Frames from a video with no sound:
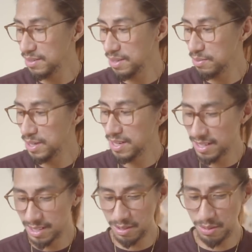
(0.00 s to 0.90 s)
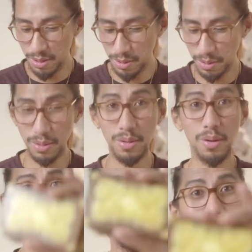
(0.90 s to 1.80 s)
uh, so we're gonna do your
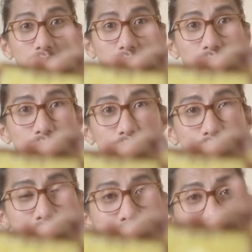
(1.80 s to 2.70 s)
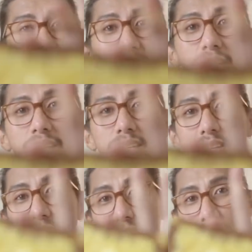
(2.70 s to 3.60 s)
oracle card right
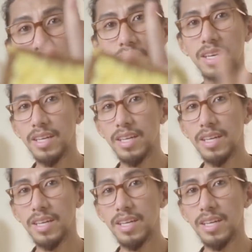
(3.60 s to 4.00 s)
here,